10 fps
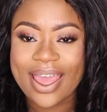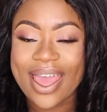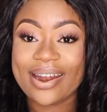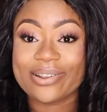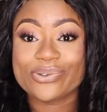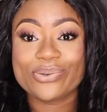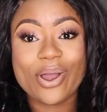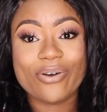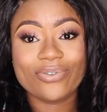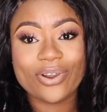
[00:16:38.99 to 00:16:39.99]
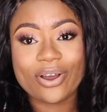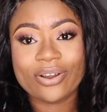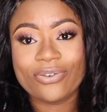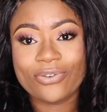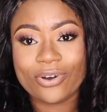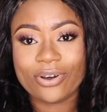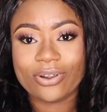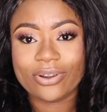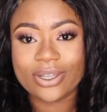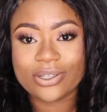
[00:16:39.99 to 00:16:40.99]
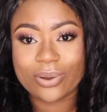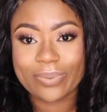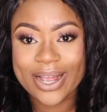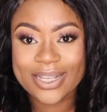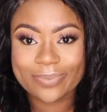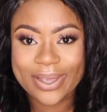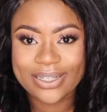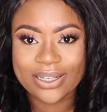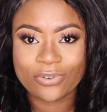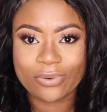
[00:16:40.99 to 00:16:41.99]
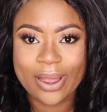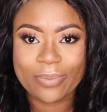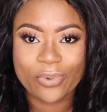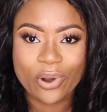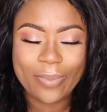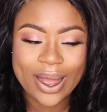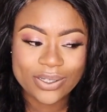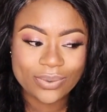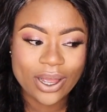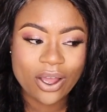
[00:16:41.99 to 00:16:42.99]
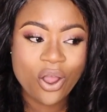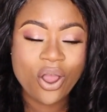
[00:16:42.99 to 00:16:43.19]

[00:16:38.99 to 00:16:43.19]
and as well vlog for the surprise birthday for my mom as well.